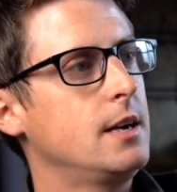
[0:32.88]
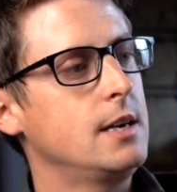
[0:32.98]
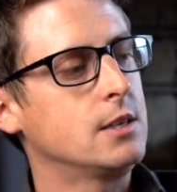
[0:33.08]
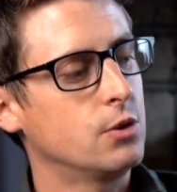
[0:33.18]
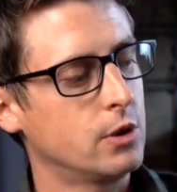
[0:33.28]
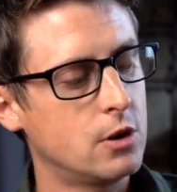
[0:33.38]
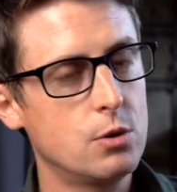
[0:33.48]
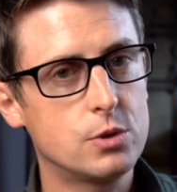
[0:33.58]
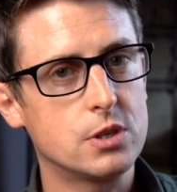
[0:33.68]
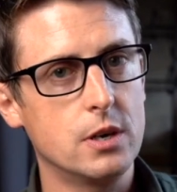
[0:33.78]
it's got a
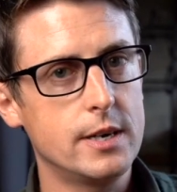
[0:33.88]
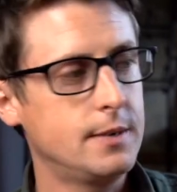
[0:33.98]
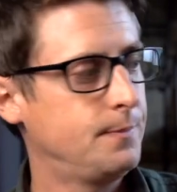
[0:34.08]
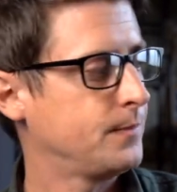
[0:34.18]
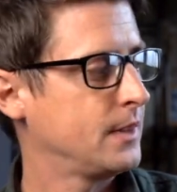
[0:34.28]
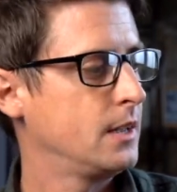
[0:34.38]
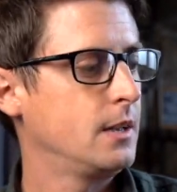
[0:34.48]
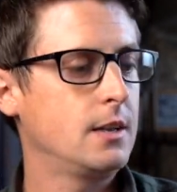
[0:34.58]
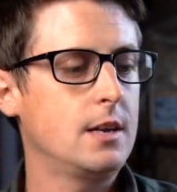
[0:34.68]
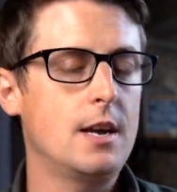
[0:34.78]
gold side,
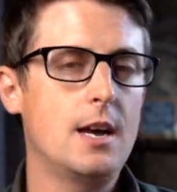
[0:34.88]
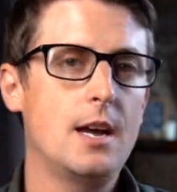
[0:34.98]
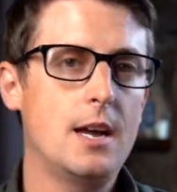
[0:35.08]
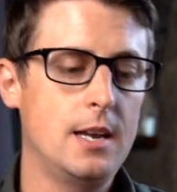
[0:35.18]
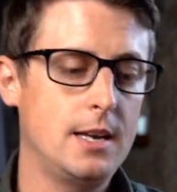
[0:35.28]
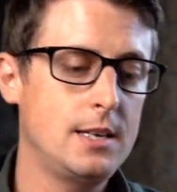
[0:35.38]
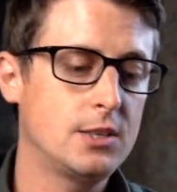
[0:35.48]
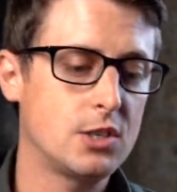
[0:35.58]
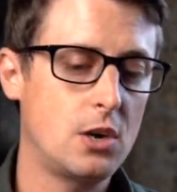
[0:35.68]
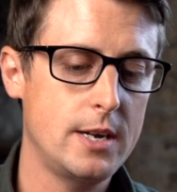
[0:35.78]
and
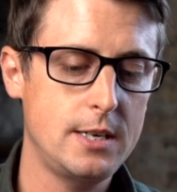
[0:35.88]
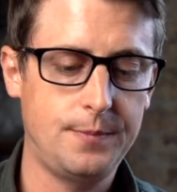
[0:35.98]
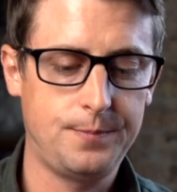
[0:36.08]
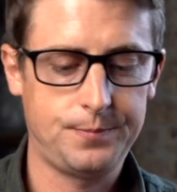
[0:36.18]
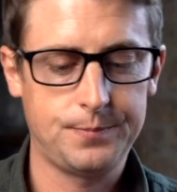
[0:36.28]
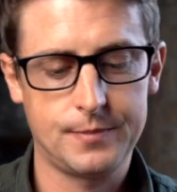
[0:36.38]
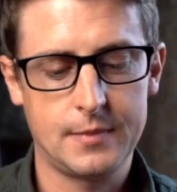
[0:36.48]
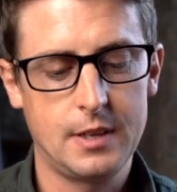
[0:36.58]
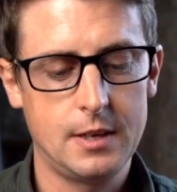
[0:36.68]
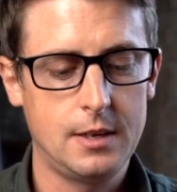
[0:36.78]
inside
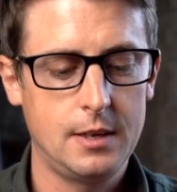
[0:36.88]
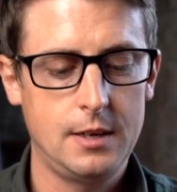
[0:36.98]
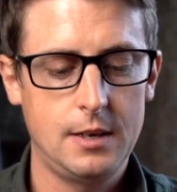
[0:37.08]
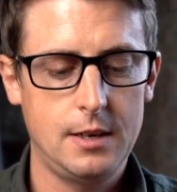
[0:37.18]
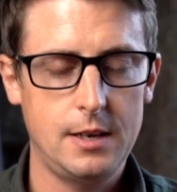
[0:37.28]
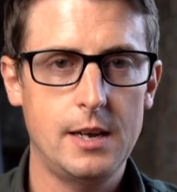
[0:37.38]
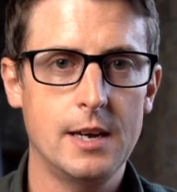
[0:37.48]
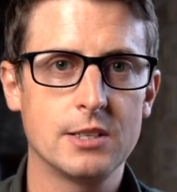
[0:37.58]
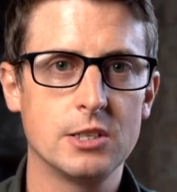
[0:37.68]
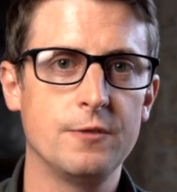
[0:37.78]
it
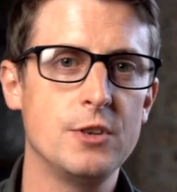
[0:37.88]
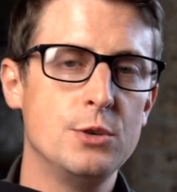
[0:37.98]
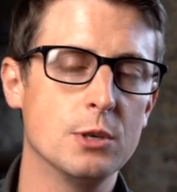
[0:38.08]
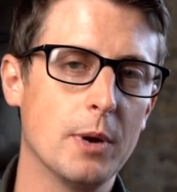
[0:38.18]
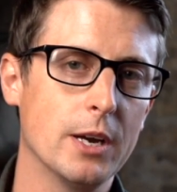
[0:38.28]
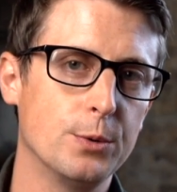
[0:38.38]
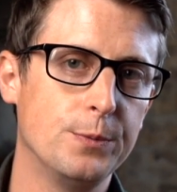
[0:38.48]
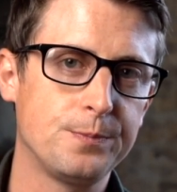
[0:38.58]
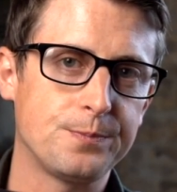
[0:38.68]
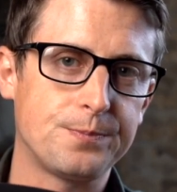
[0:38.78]
has a diffuser panel.
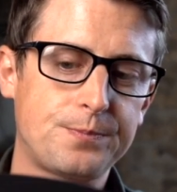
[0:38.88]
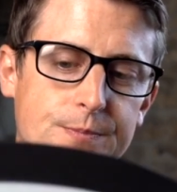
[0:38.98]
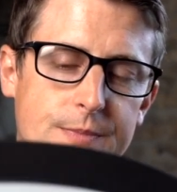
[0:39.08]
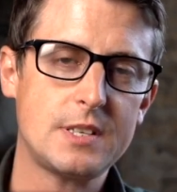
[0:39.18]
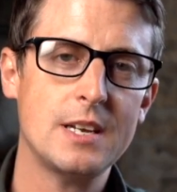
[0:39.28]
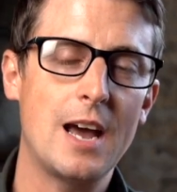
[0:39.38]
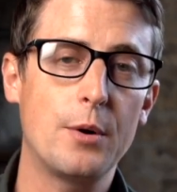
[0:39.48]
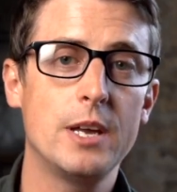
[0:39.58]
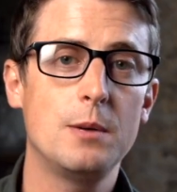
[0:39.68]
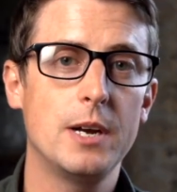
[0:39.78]
Now
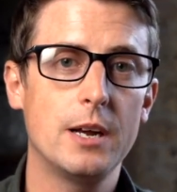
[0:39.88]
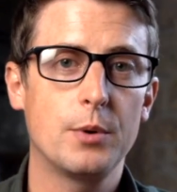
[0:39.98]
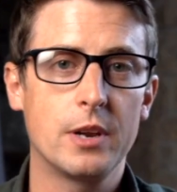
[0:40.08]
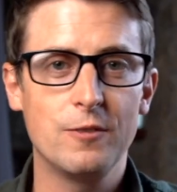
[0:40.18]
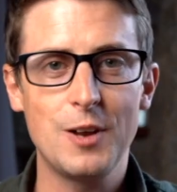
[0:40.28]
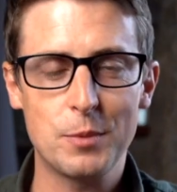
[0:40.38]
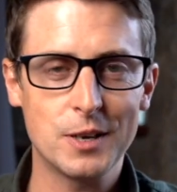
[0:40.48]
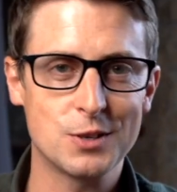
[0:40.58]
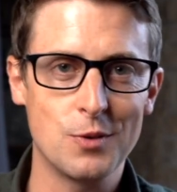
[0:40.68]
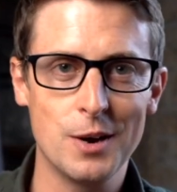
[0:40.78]
in a minute we're going to flip
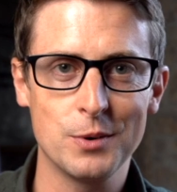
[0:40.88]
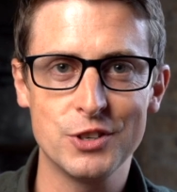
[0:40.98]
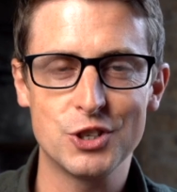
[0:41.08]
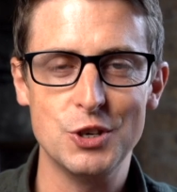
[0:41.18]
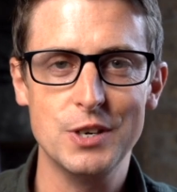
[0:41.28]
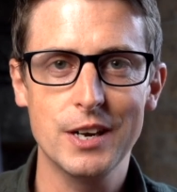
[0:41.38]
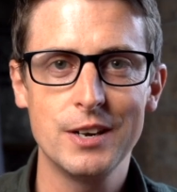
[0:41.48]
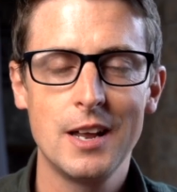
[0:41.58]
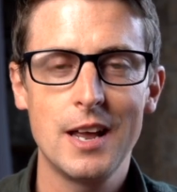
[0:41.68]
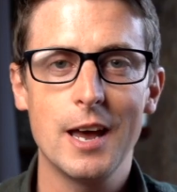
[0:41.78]
things around in the studio
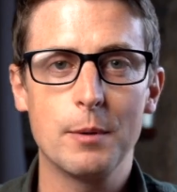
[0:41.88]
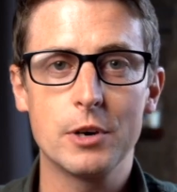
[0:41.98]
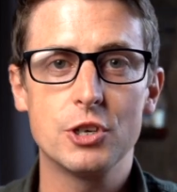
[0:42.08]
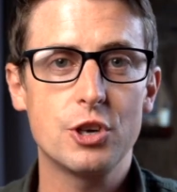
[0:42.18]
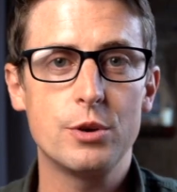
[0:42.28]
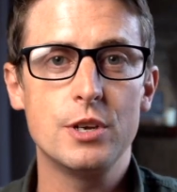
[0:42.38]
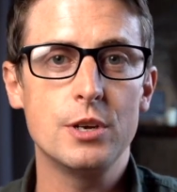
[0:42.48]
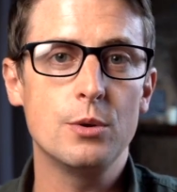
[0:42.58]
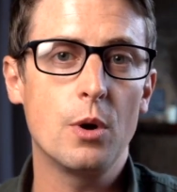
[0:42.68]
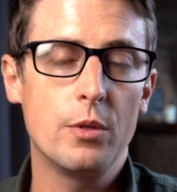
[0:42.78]
and I'm going to show
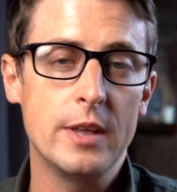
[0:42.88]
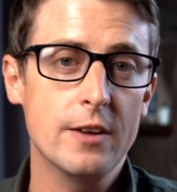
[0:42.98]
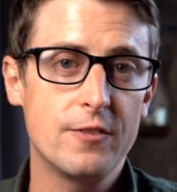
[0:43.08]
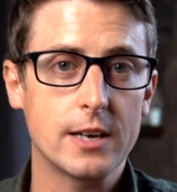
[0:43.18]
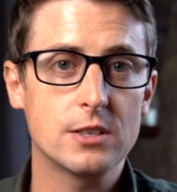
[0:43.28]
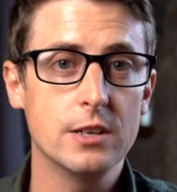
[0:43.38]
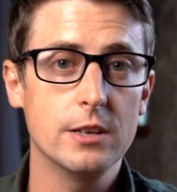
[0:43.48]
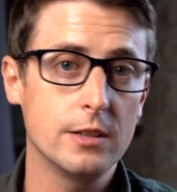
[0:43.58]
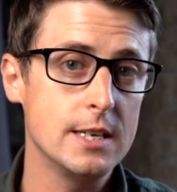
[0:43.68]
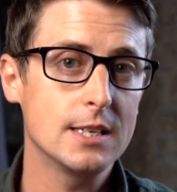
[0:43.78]
you the effect that
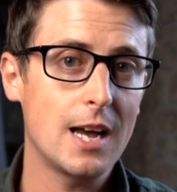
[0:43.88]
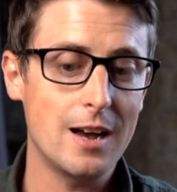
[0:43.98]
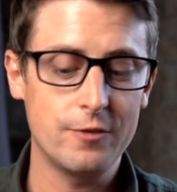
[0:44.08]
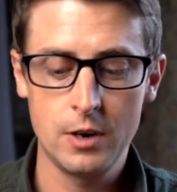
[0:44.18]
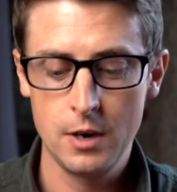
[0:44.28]
these have.